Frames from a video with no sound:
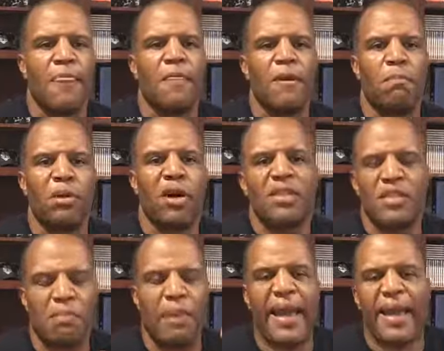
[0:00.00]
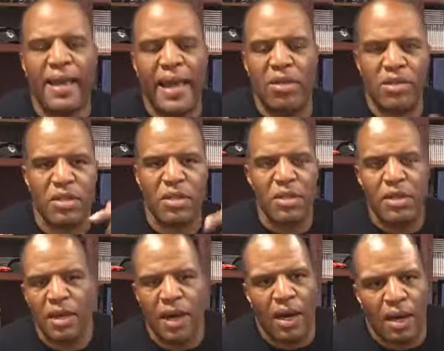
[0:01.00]
The books, the bank accounts,
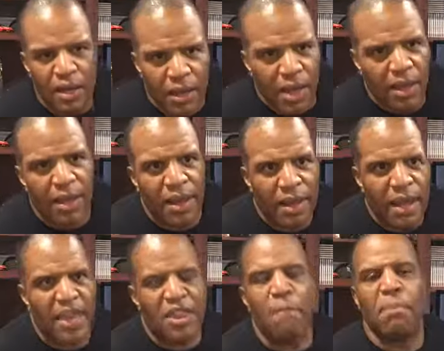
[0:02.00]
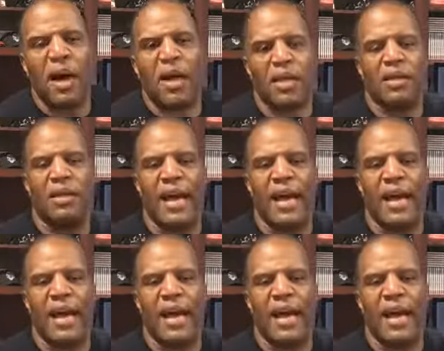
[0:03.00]
and the buck.